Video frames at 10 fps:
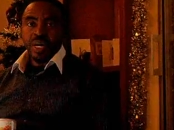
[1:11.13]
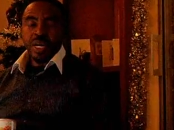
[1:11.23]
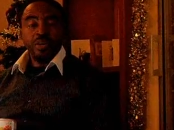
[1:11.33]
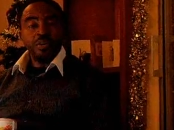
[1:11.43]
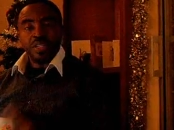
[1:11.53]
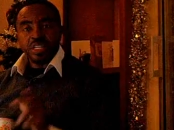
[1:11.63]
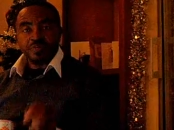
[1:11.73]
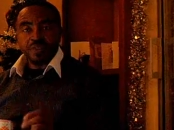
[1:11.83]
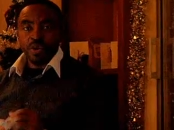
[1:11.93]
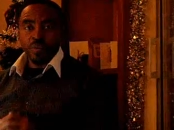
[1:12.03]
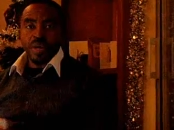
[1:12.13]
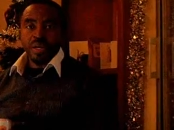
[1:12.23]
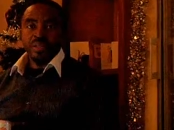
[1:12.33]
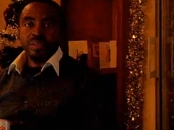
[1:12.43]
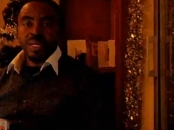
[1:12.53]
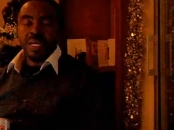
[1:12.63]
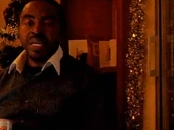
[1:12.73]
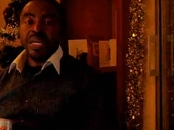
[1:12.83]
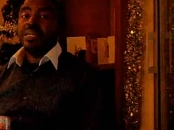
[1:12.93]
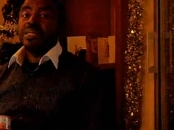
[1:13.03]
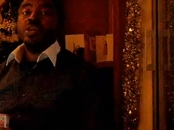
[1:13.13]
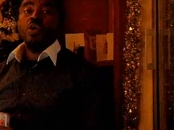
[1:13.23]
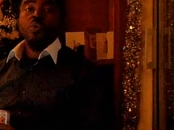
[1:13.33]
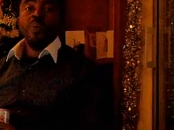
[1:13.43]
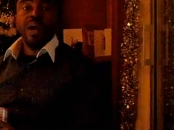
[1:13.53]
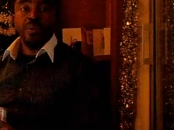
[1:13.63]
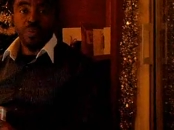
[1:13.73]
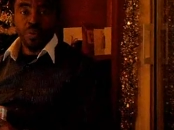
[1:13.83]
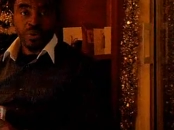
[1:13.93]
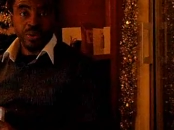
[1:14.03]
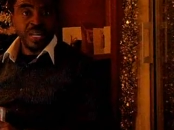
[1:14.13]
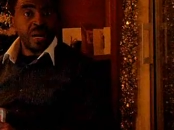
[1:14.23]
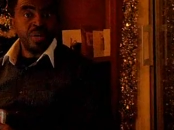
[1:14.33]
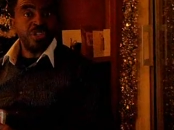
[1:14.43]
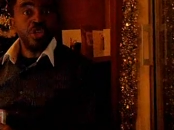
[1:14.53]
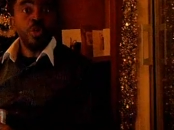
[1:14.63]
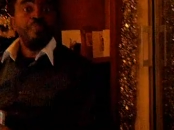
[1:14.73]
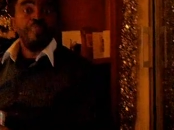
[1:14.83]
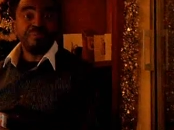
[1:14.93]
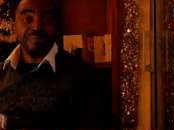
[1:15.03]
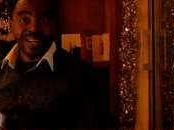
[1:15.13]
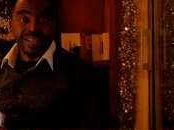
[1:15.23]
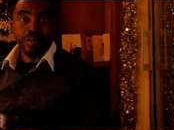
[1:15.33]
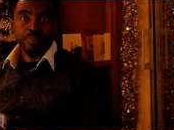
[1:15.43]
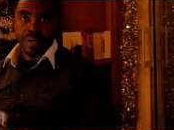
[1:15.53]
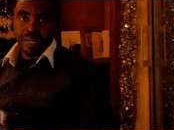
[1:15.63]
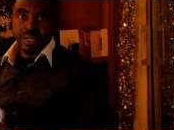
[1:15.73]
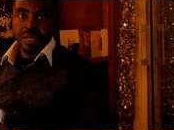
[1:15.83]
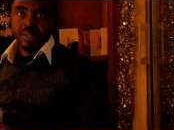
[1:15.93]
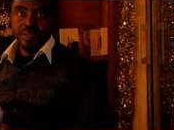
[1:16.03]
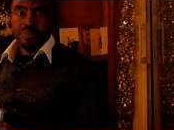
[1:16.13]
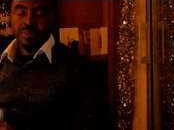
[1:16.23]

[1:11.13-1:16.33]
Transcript: and note this very well, that in this whole wide world there is no perfect partner.